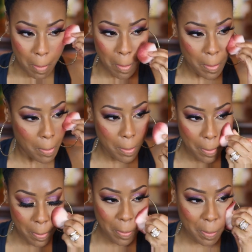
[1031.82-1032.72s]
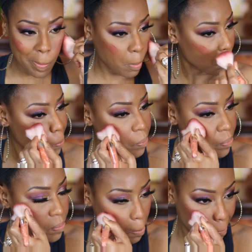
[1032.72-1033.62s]

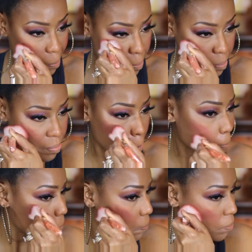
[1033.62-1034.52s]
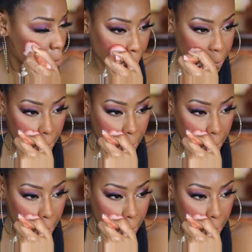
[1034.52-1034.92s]
Nothing is said.